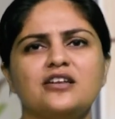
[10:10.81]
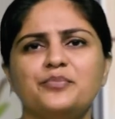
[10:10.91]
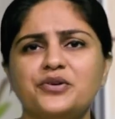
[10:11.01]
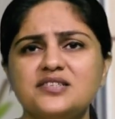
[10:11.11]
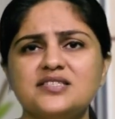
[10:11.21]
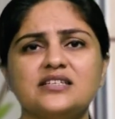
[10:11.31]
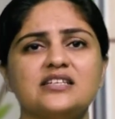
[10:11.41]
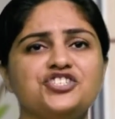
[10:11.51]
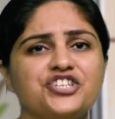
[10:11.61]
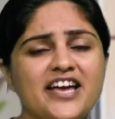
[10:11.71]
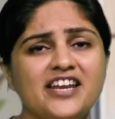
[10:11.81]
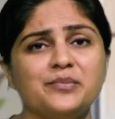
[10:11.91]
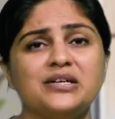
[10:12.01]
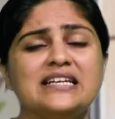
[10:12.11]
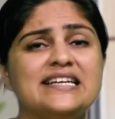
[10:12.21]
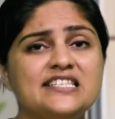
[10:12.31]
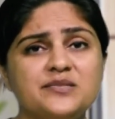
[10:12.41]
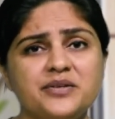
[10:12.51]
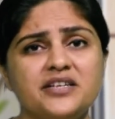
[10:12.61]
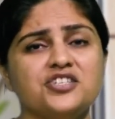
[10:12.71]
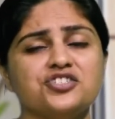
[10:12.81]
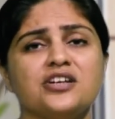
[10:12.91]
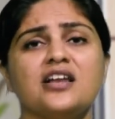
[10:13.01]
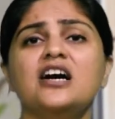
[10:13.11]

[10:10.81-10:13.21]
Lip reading: personal, shareable, inspirational,